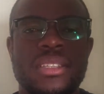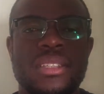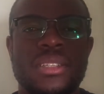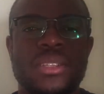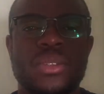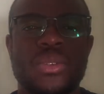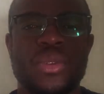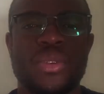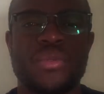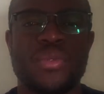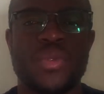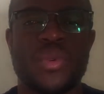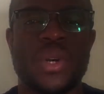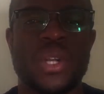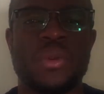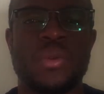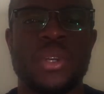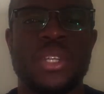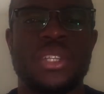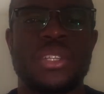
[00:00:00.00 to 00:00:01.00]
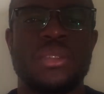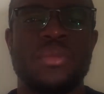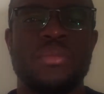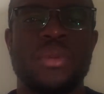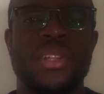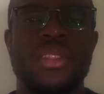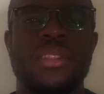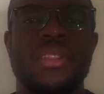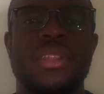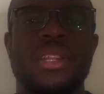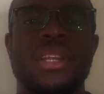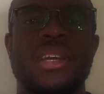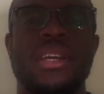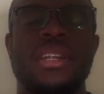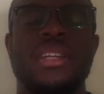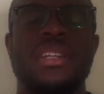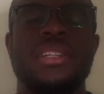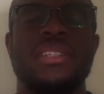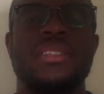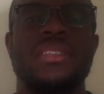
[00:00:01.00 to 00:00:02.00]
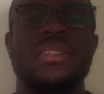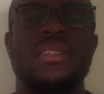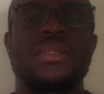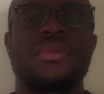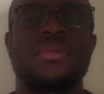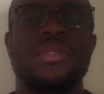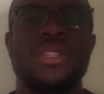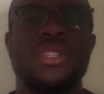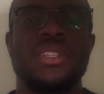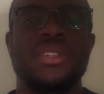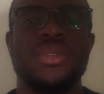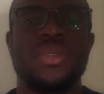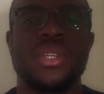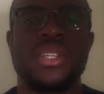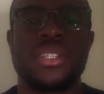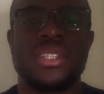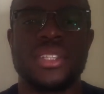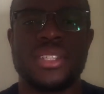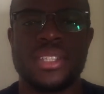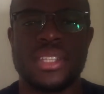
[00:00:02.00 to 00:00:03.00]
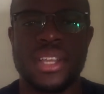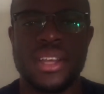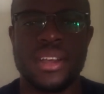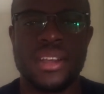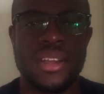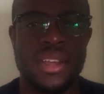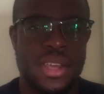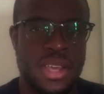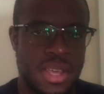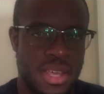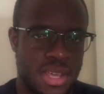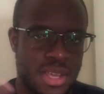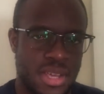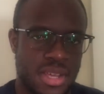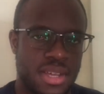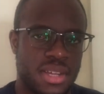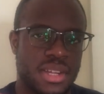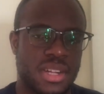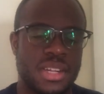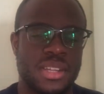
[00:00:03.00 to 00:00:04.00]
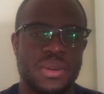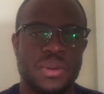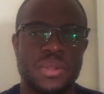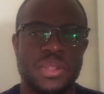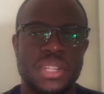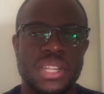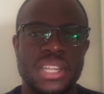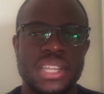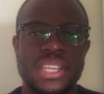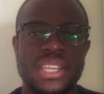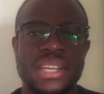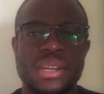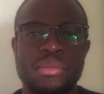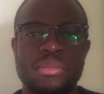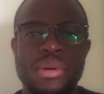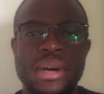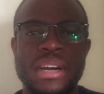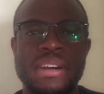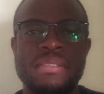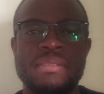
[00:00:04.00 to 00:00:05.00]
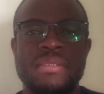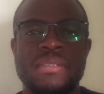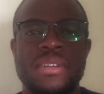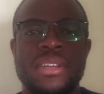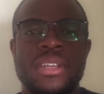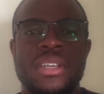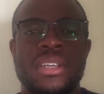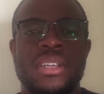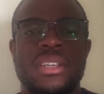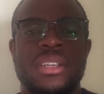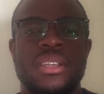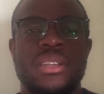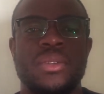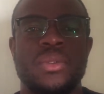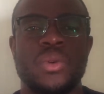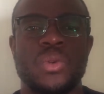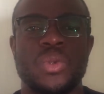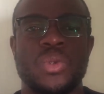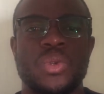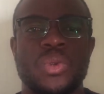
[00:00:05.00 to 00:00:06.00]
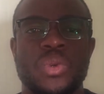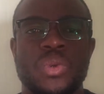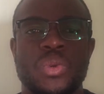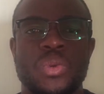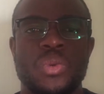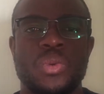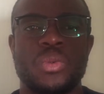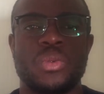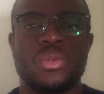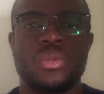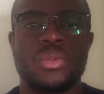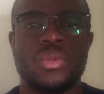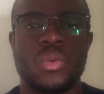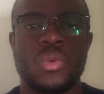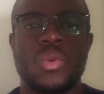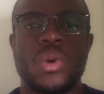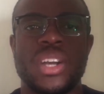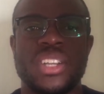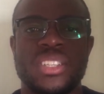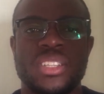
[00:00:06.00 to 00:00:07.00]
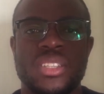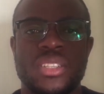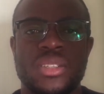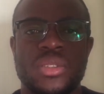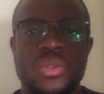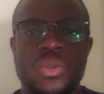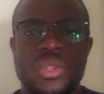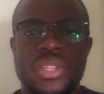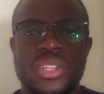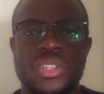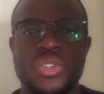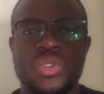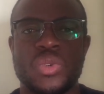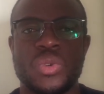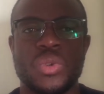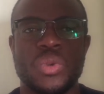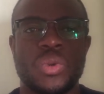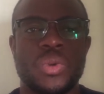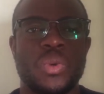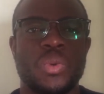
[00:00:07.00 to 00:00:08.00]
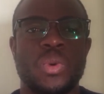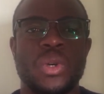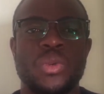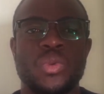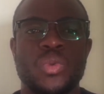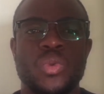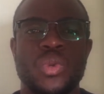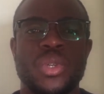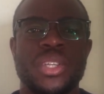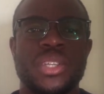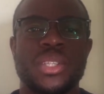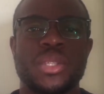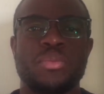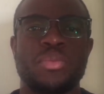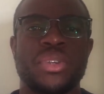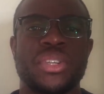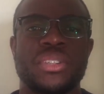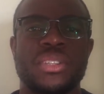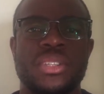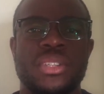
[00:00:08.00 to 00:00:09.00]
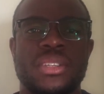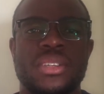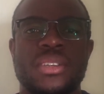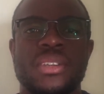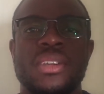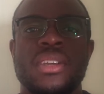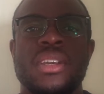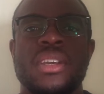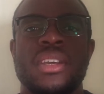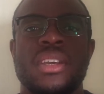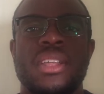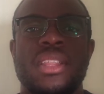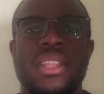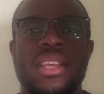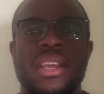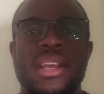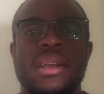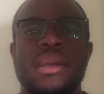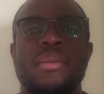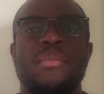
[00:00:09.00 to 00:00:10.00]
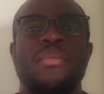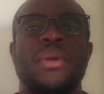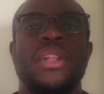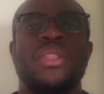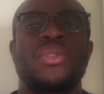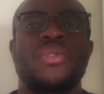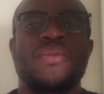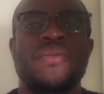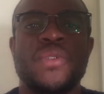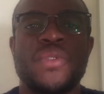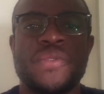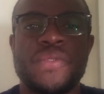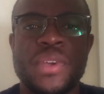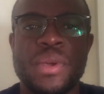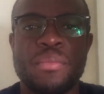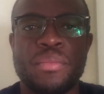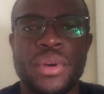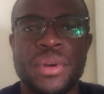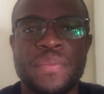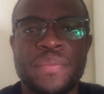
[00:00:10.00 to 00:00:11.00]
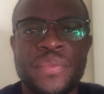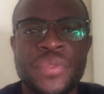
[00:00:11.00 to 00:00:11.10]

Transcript: So if you want to watch the monthly analysis for the USD ZAR, click on the link above and also watch so that you know what we were expecting in the month of November.